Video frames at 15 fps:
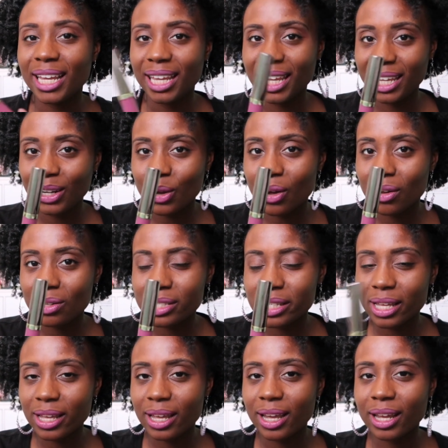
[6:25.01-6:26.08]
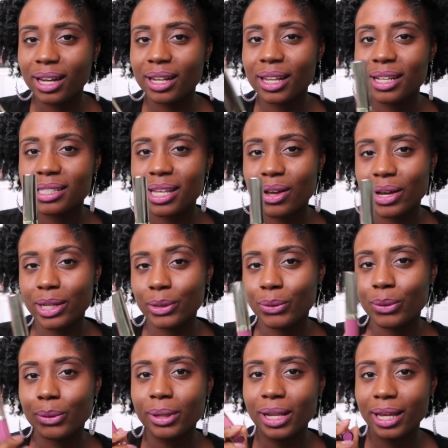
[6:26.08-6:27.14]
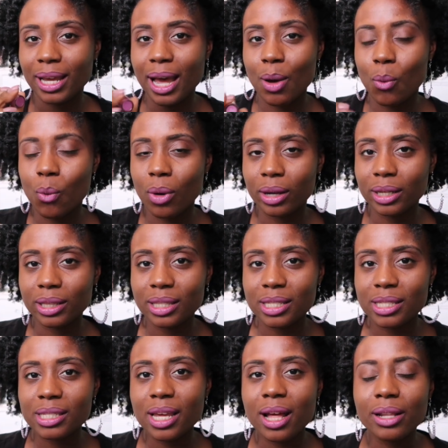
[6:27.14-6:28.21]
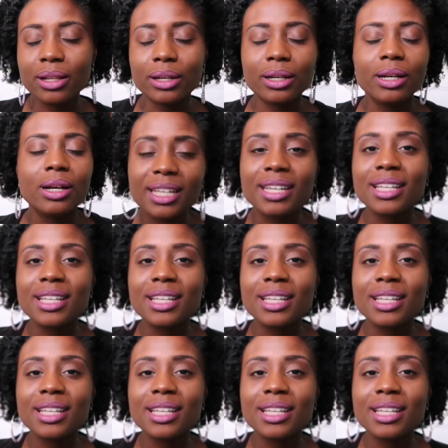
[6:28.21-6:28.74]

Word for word: in Ulta and that's how I knew like I wanted this color.